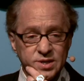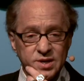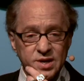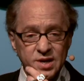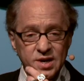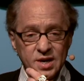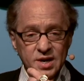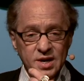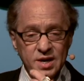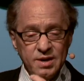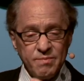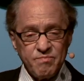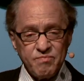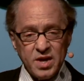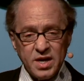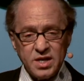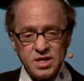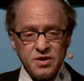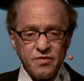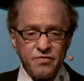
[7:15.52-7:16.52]
and
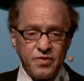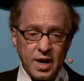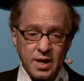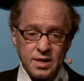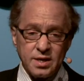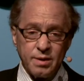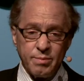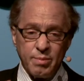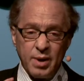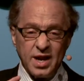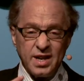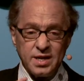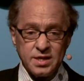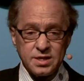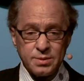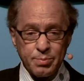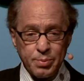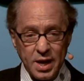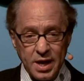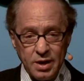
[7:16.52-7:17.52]
it's affected by
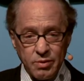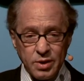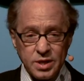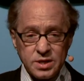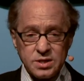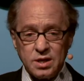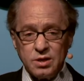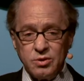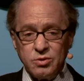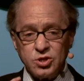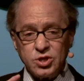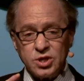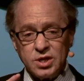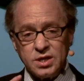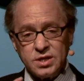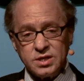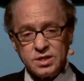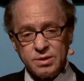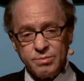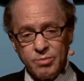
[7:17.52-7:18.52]
display
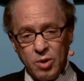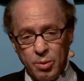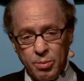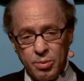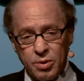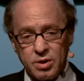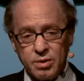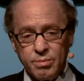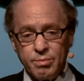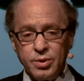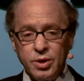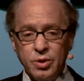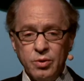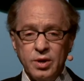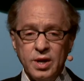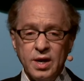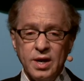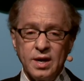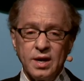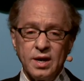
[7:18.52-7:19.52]
resolutions and mobile
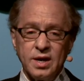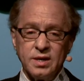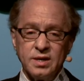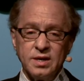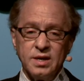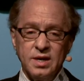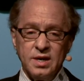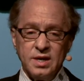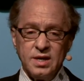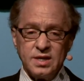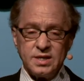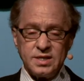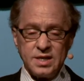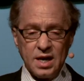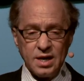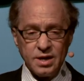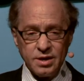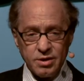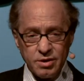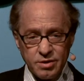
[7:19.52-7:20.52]
computing and
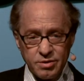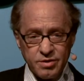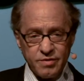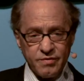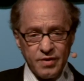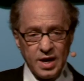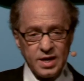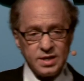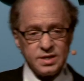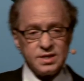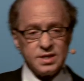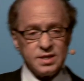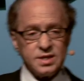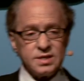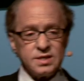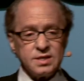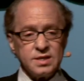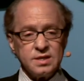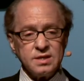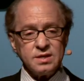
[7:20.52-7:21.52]
cellular
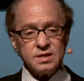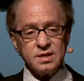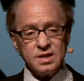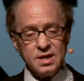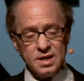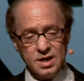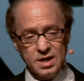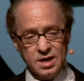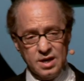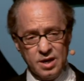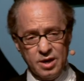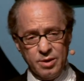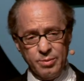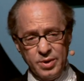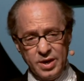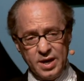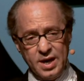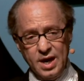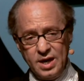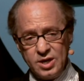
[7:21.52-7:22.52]
devices and
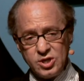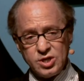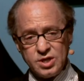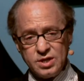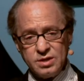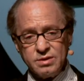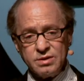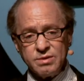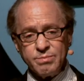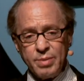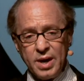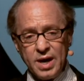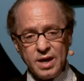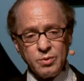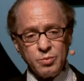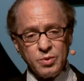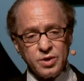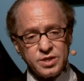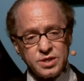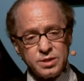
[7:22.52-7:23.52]
communication
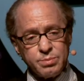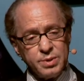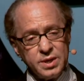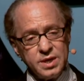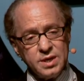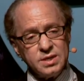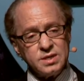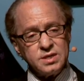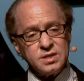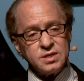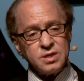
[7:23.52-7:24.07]
bandwidth speeds